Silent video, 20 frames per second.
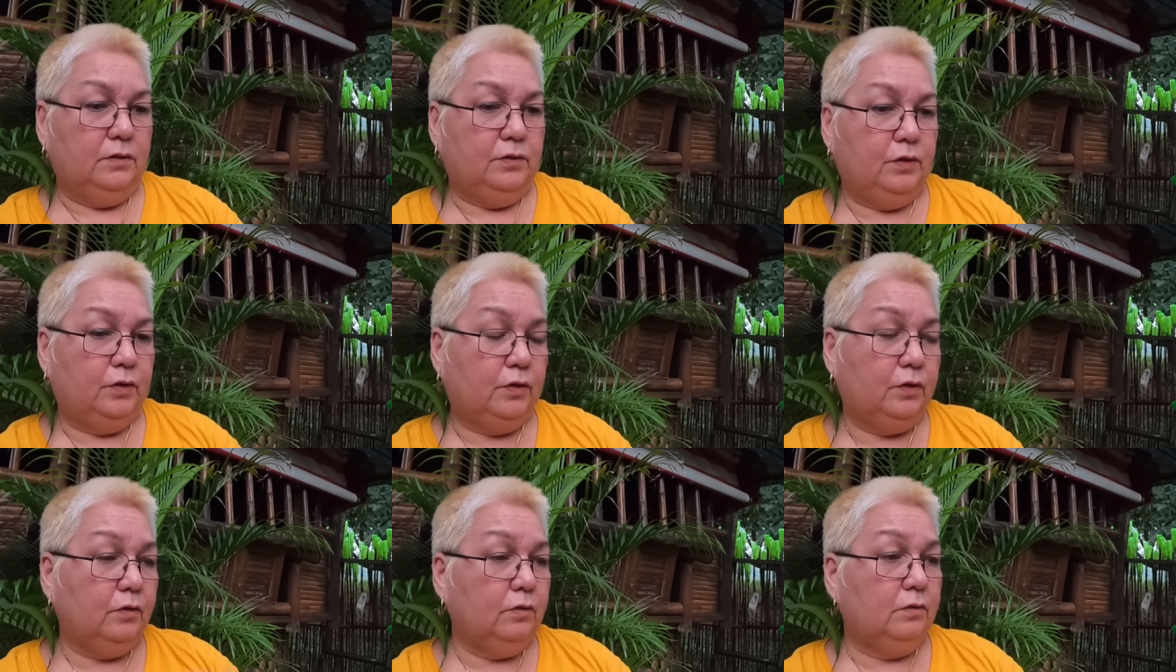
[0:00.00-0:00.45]

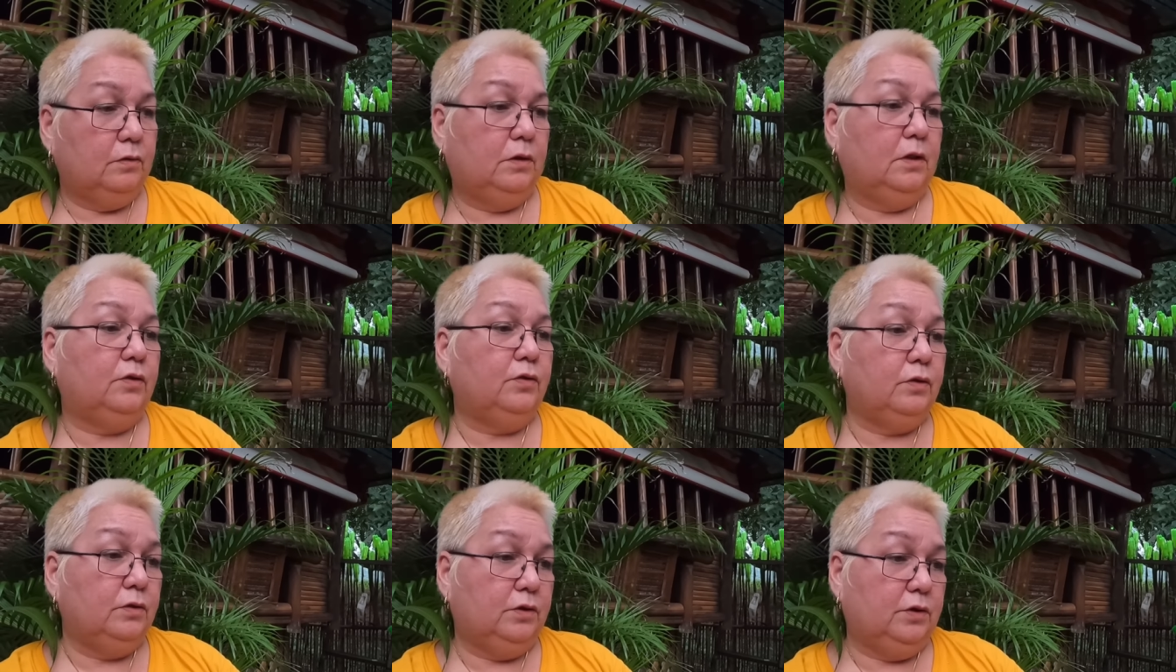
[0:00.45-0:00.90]
she took
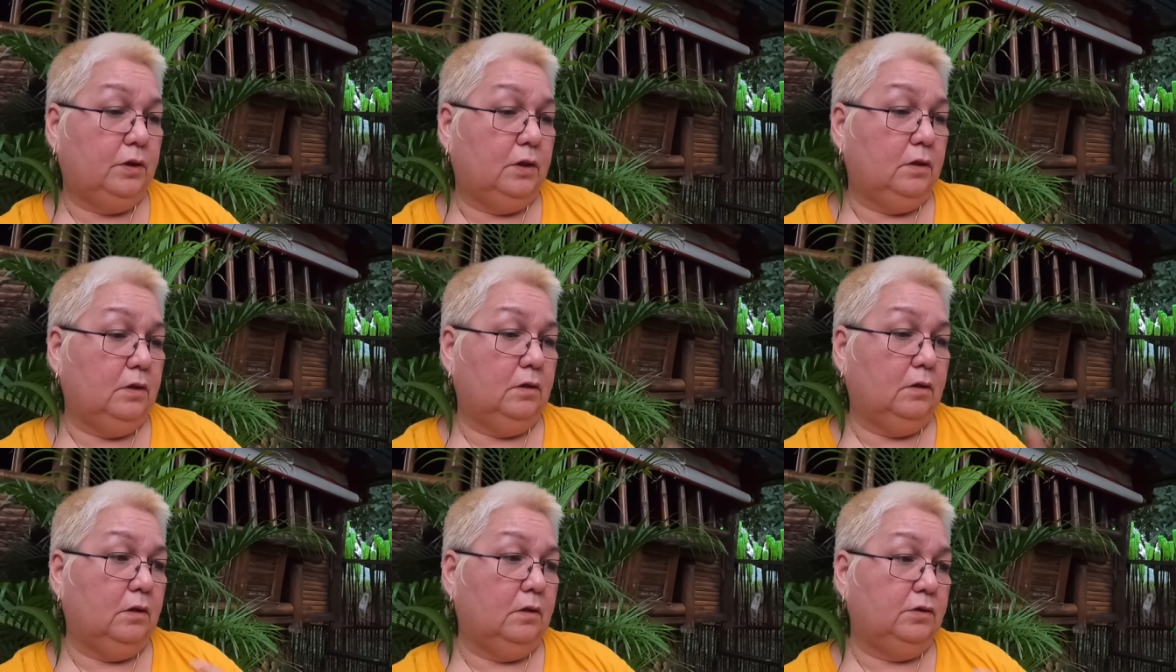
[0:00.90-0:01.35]
she,
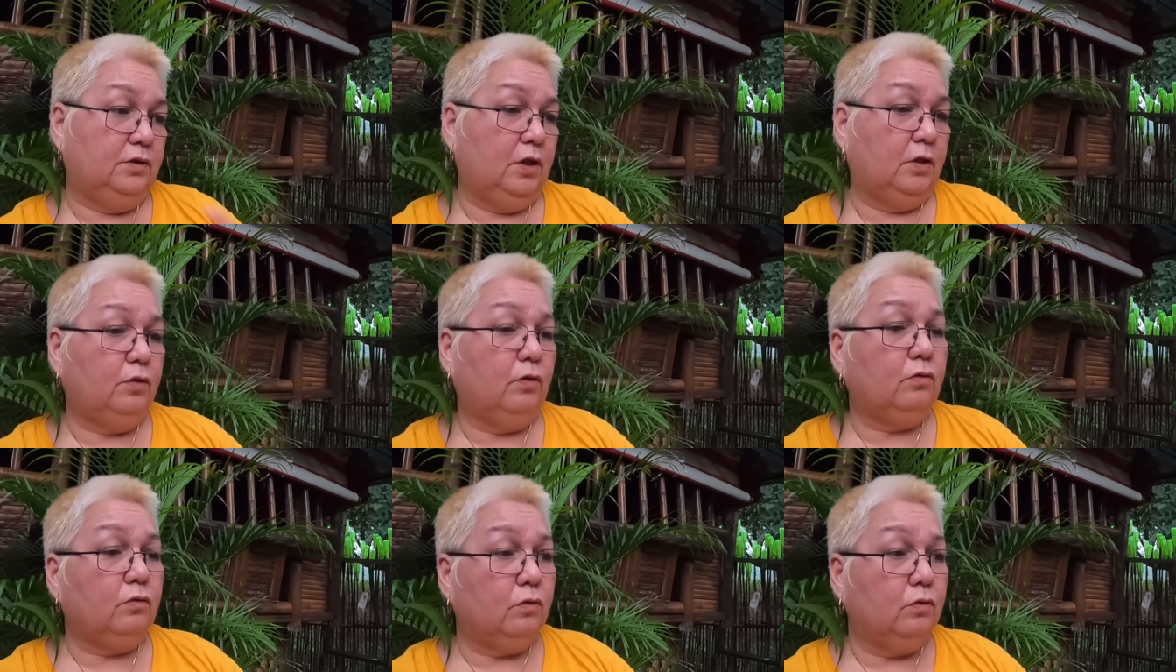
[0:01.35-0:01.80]
she, uh,
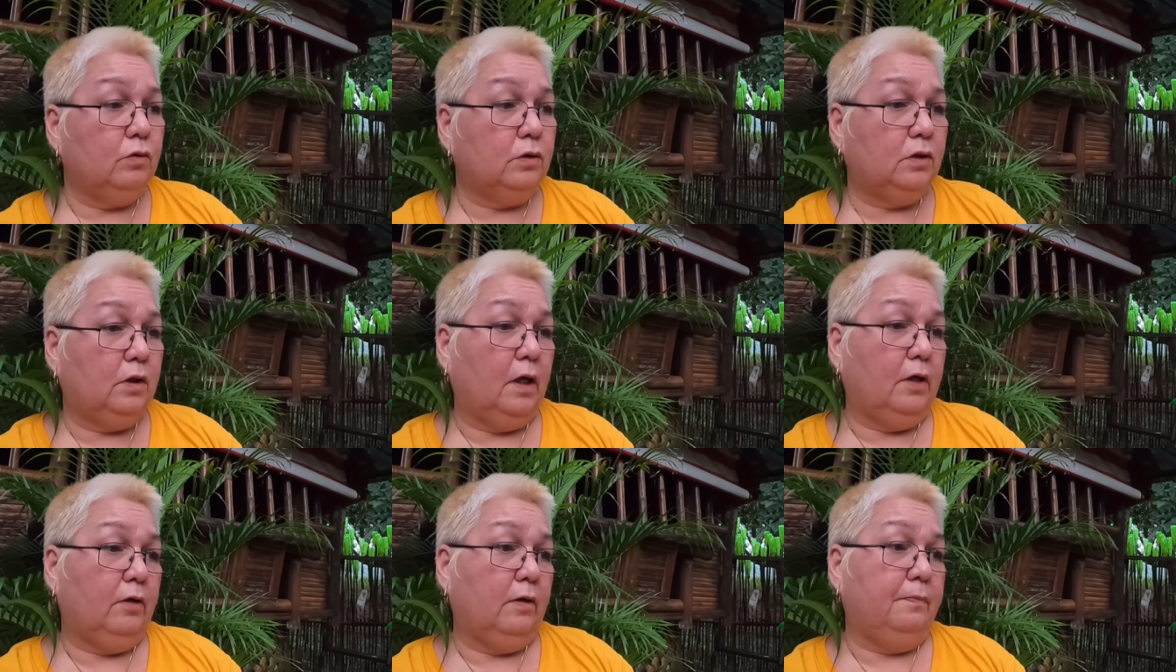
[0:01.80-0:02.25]
she took
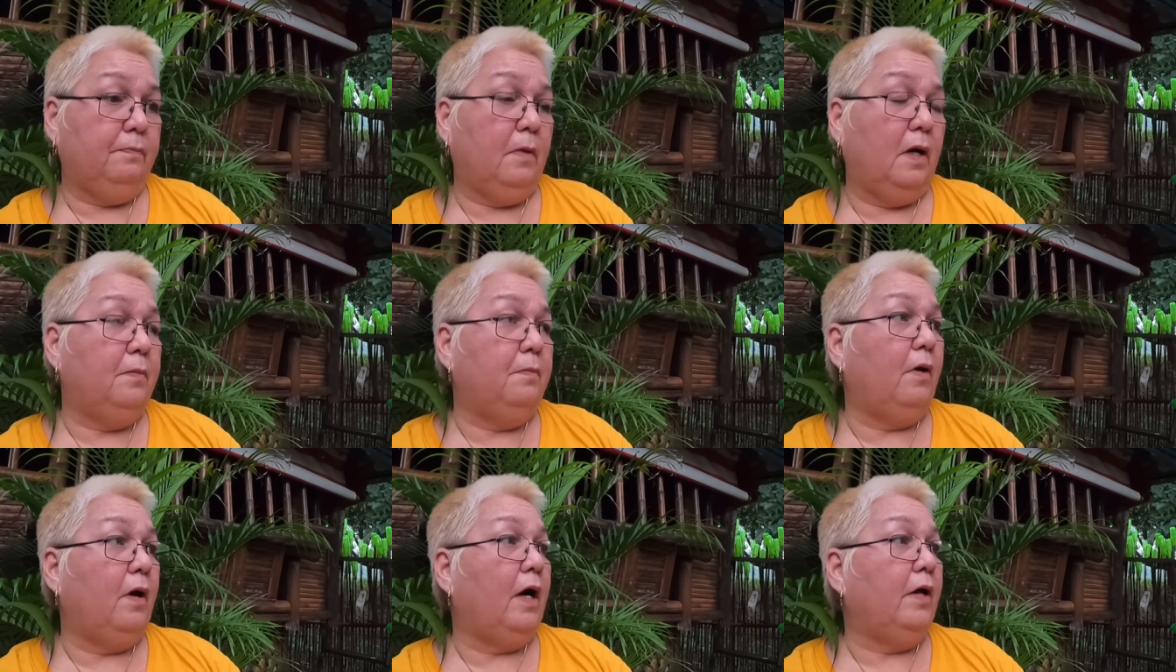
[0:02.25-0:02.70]
good care of
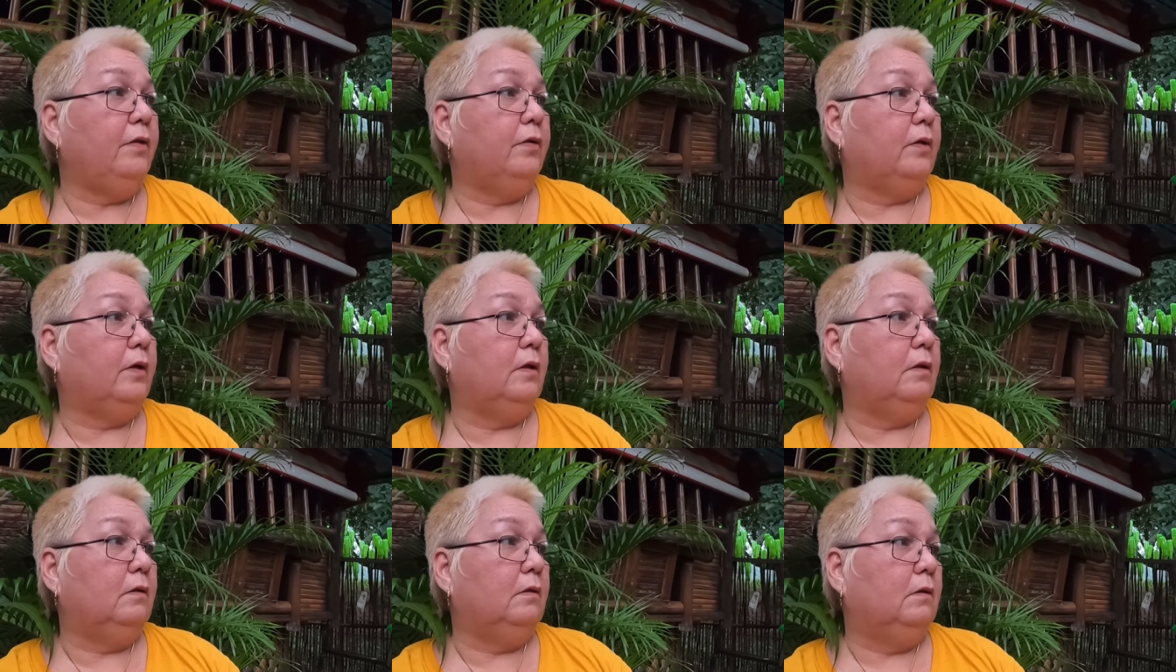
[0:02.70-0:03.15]
my
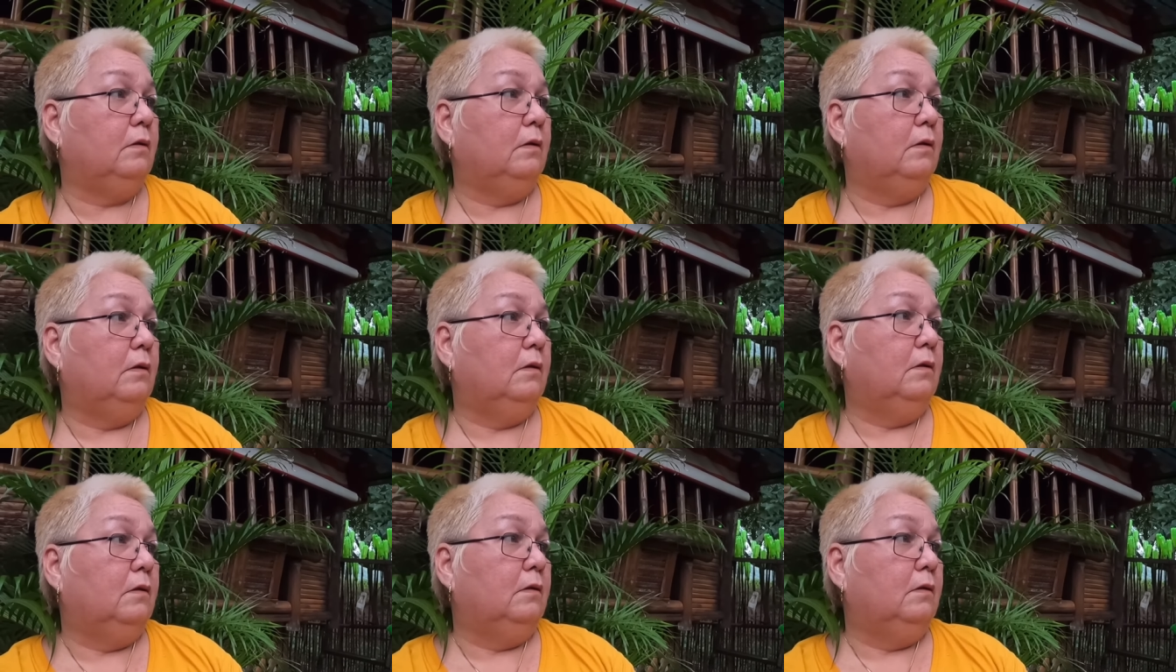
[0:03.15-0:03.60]
brother
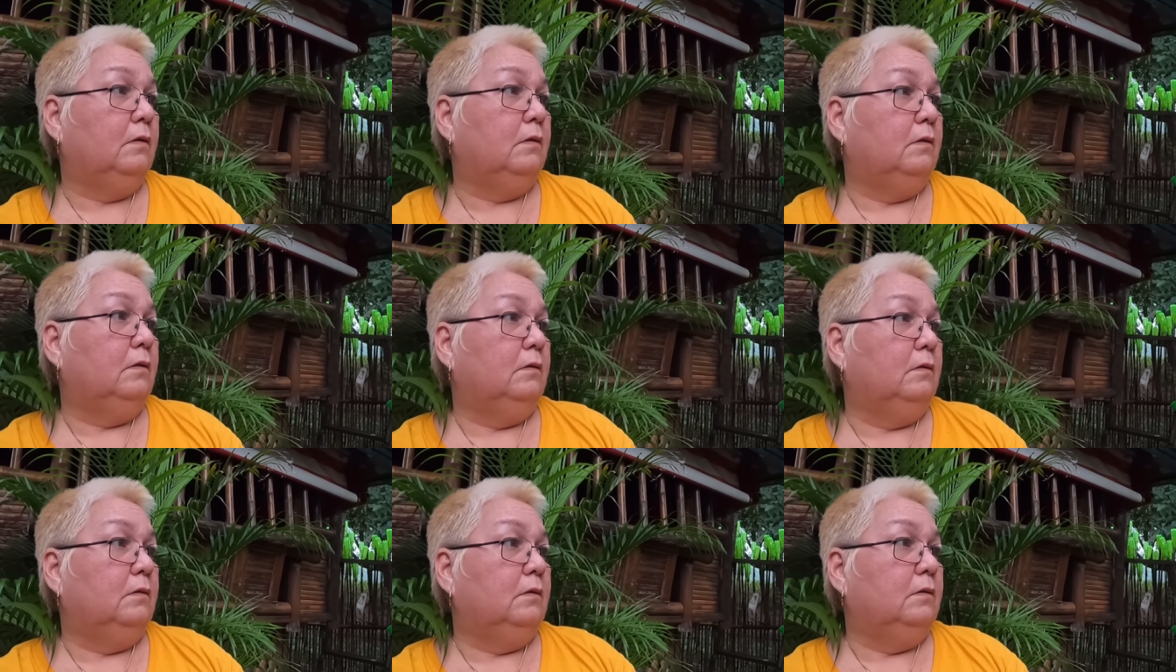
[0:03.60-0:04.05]

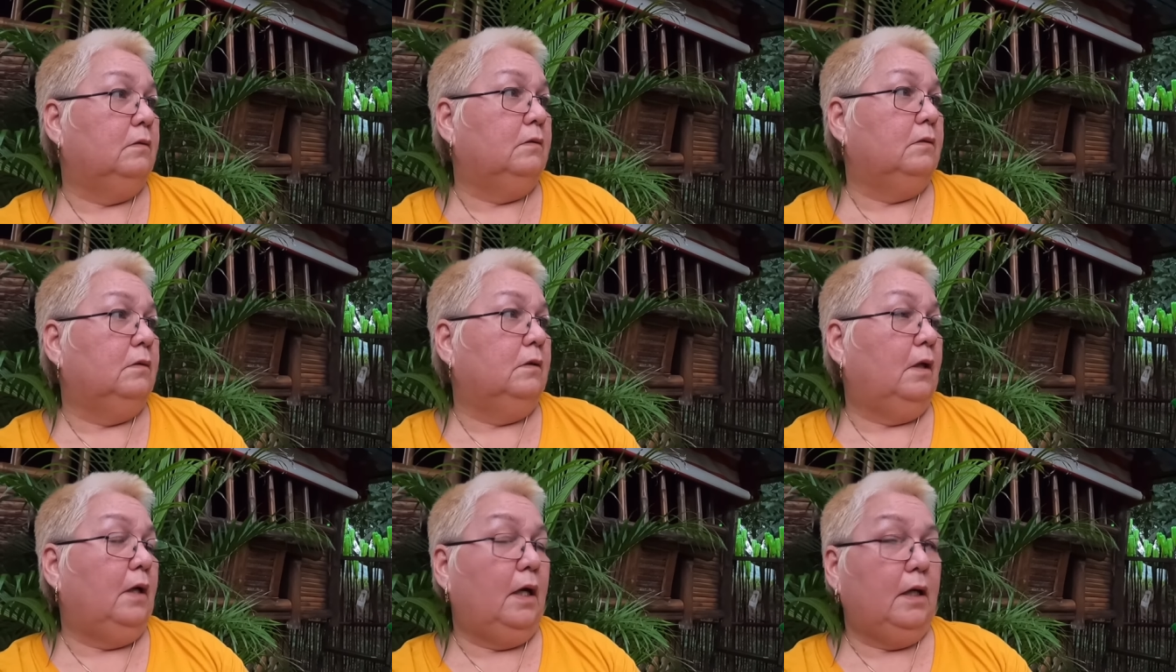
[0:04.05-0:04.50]

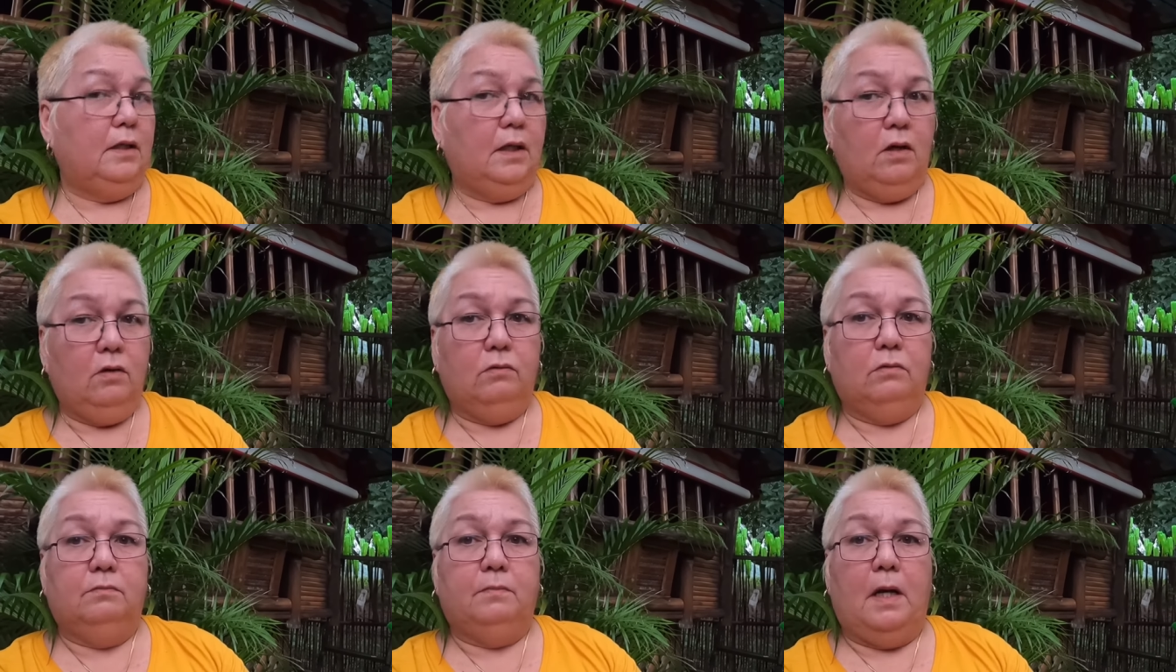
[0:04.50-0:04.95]
and
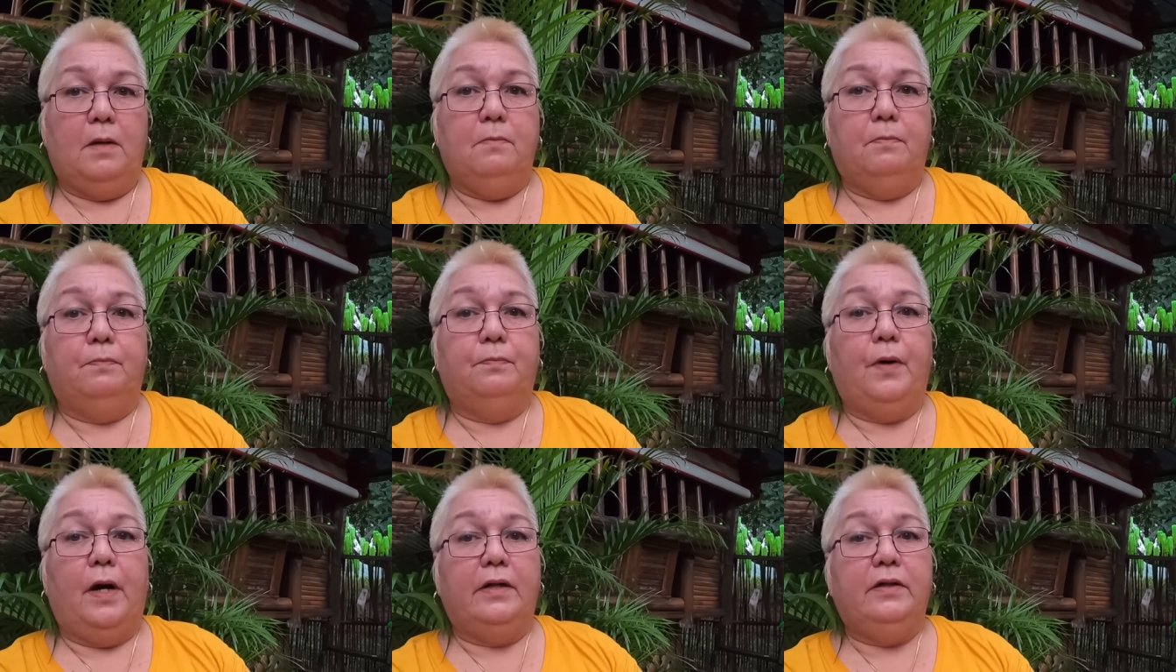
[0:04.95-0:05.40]
now my
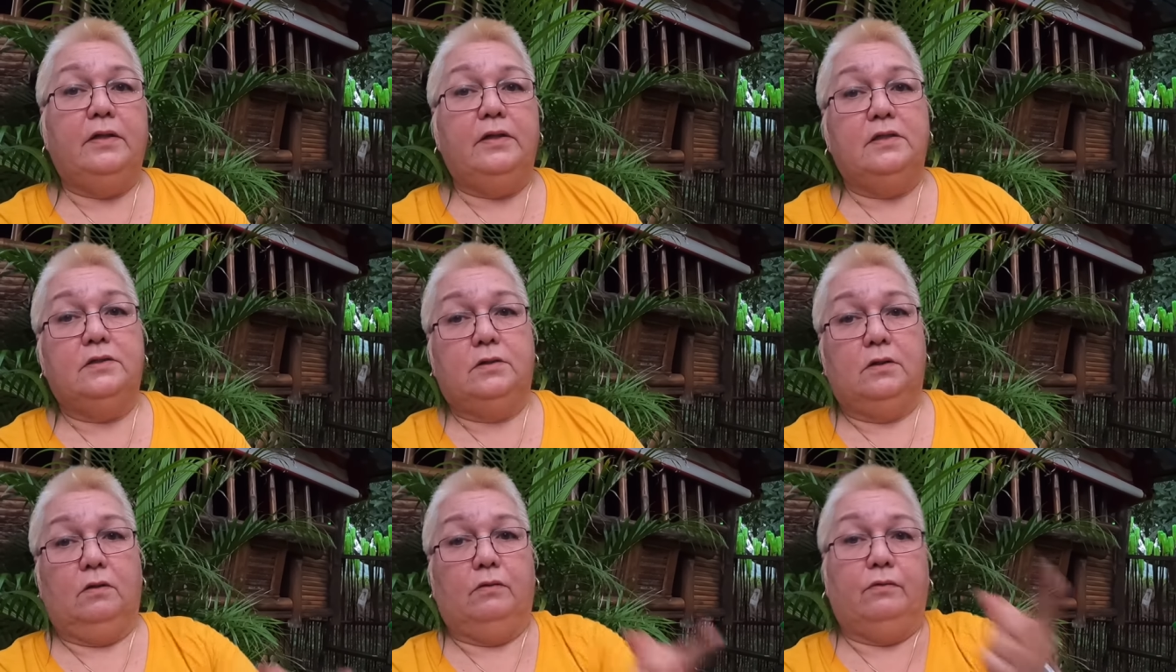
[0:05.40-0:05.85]
brother is